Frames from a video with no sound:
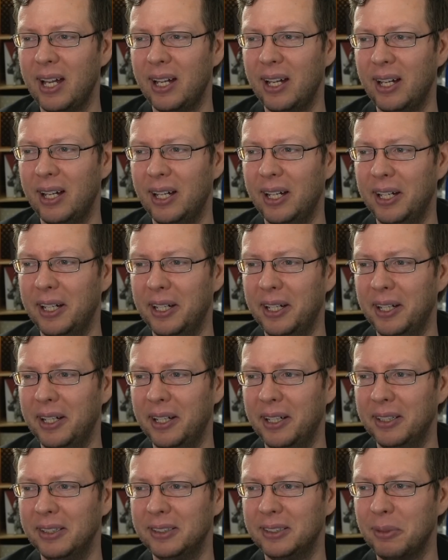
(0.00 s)

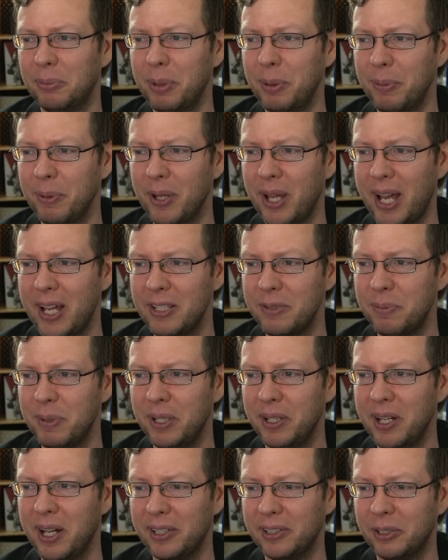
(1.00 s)
uh, some people ask
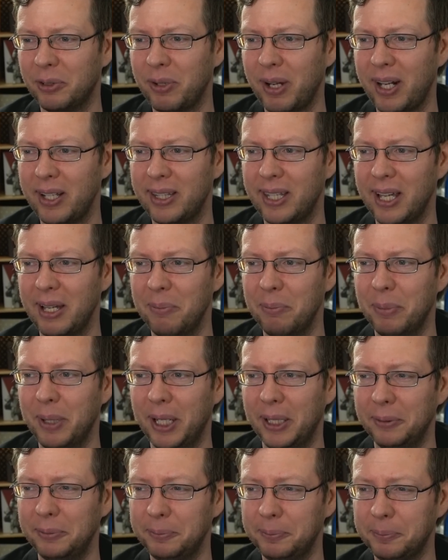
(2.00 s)
me not to credit them,
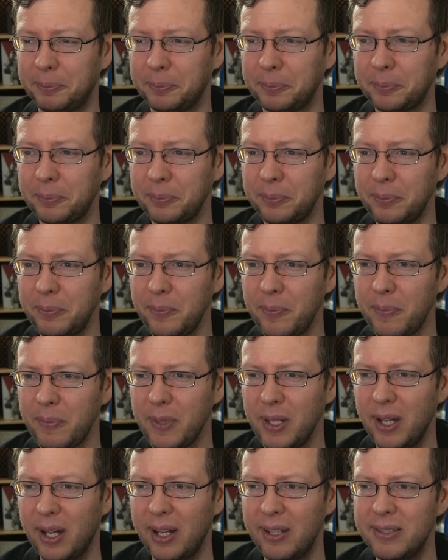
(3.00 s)
but
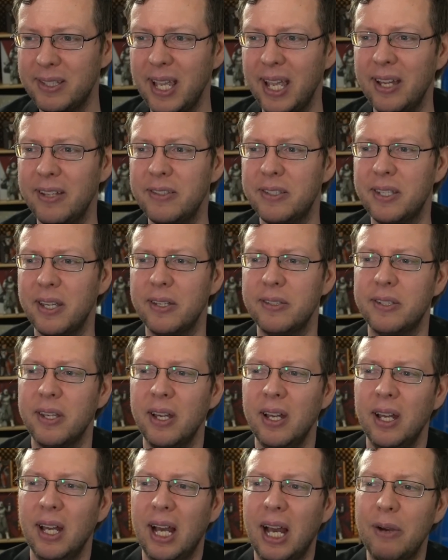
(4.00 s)
uh, Dan says,
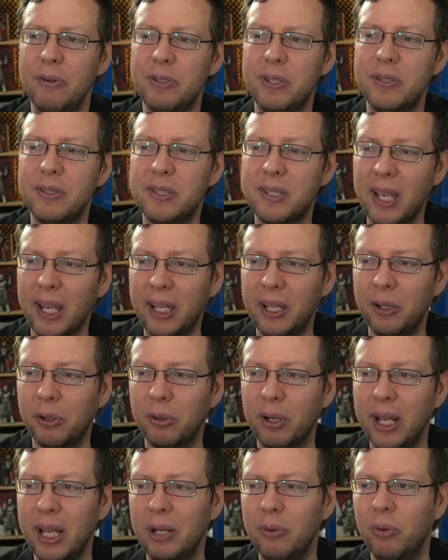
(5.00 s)
I was in second
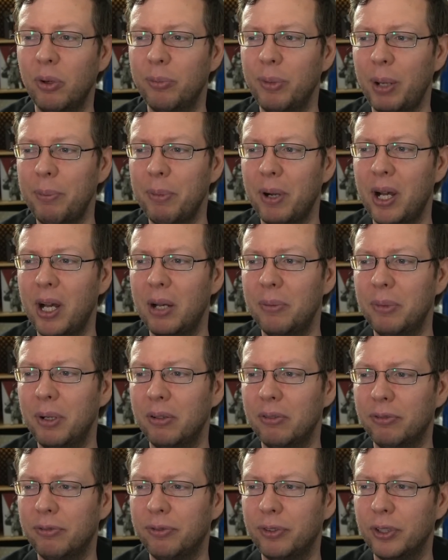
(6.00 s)
grade when my mom
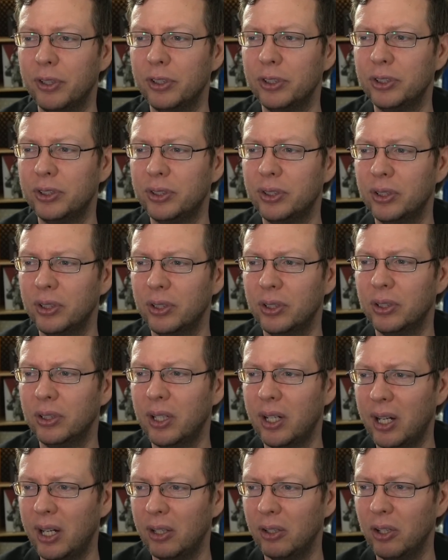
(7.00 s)
first
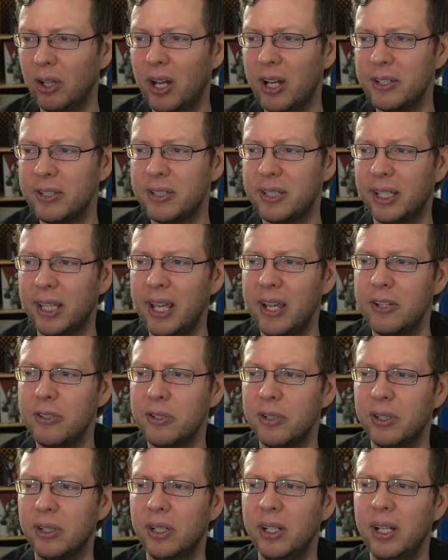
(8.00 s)
uh, lost to
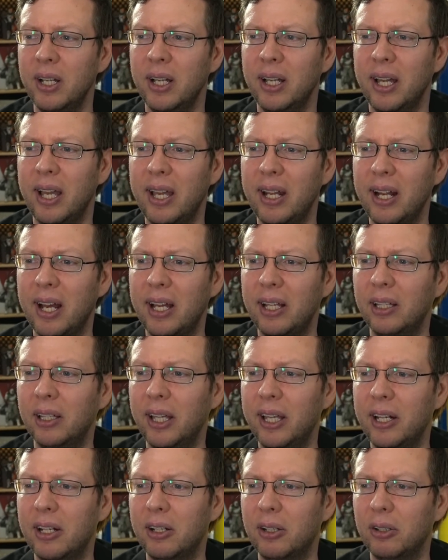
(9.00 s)
cancer and I
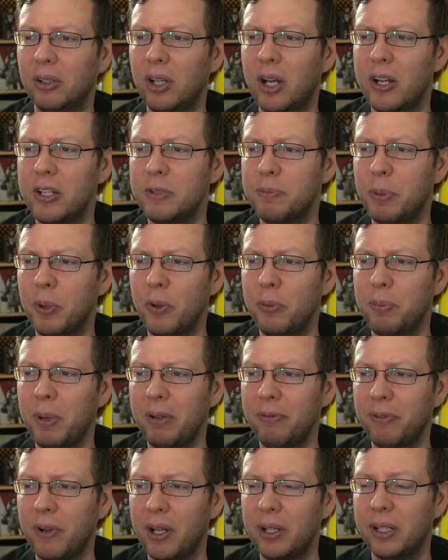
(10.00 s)
later lost both
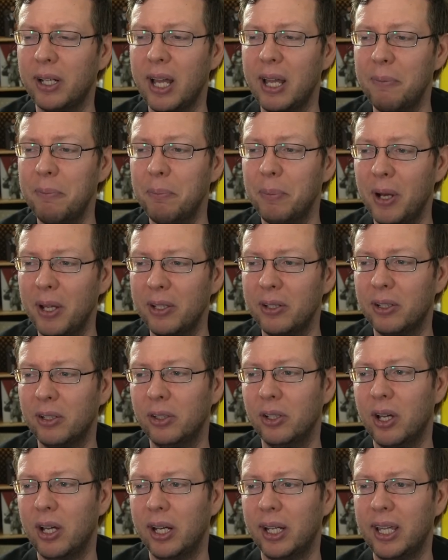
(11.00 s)
my father and mother
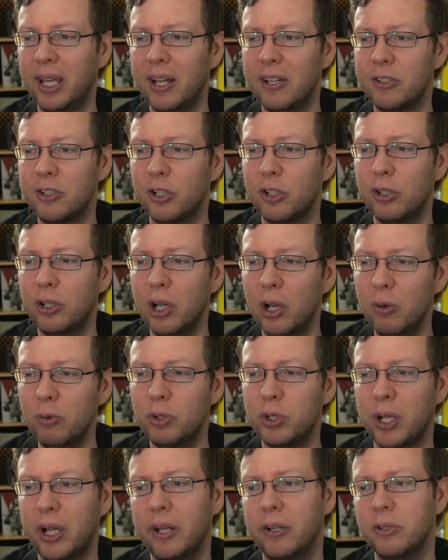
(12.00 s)
in law to cancer. No
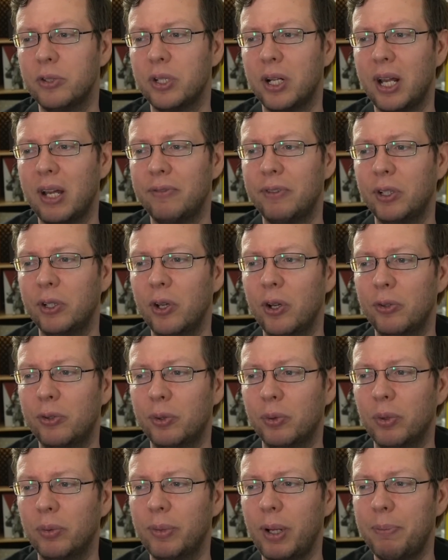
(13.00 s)
child should have to go
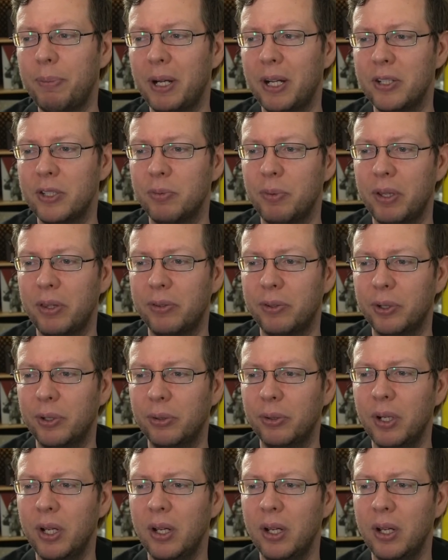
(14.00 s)
through what my parents went through.